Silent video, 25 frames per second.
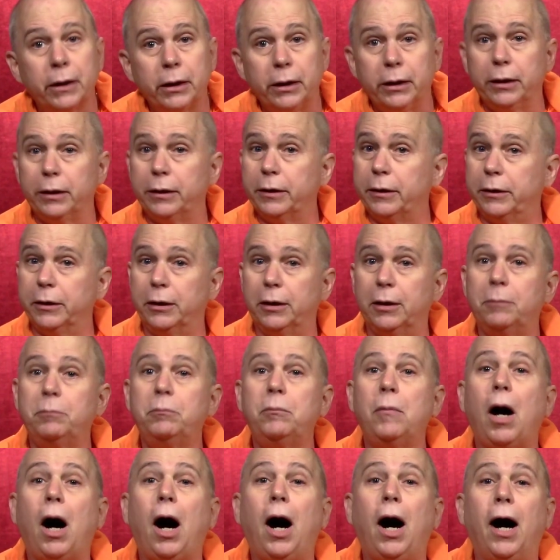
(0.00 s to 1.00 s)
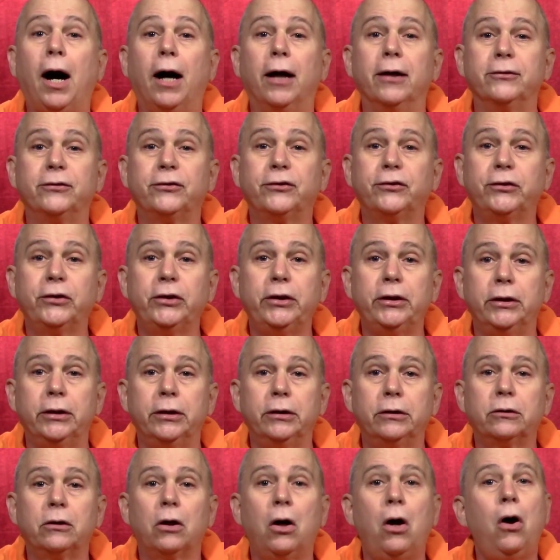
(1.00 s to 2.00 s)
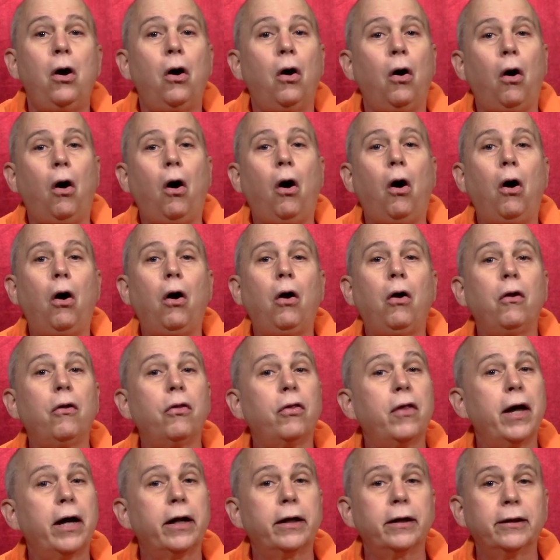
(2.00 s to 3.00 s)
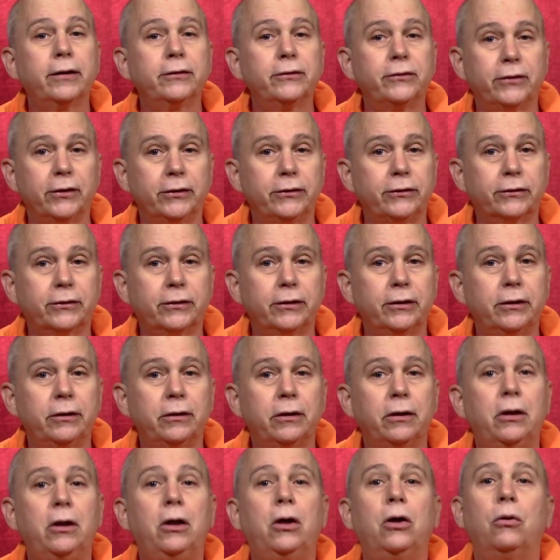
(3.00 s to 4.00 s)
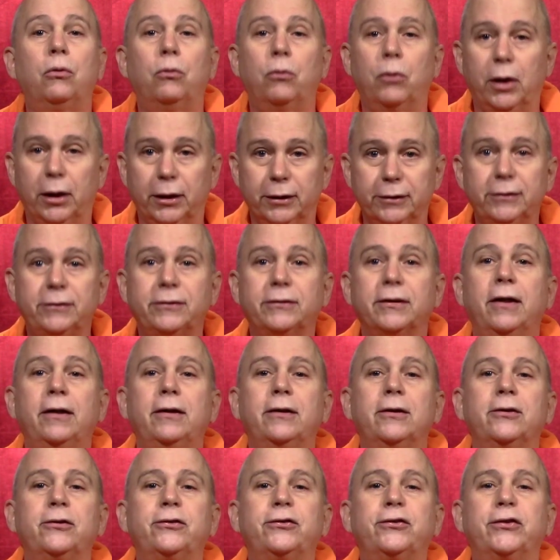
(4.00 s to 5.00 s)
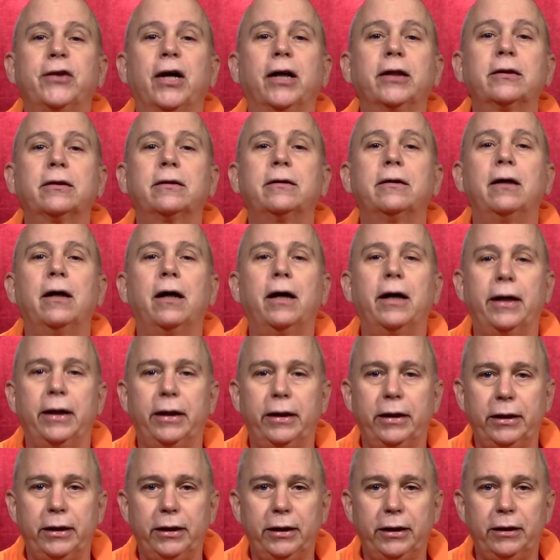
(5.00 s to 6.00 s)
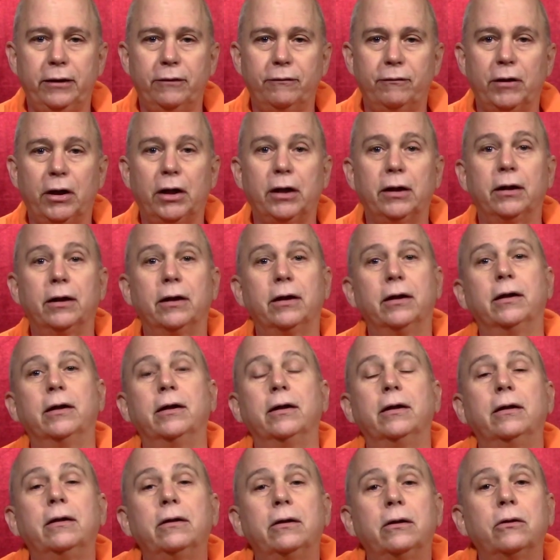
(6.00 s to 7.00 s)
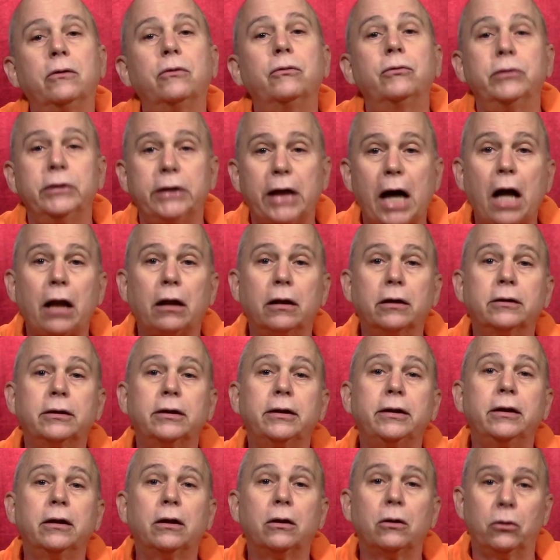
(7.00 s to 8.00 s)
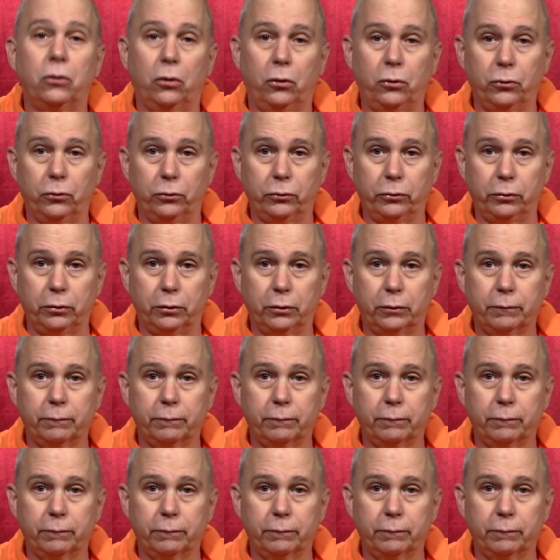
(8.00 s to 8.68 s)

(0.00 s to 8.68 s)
idam asit, all that existed was sat eva, reality alone,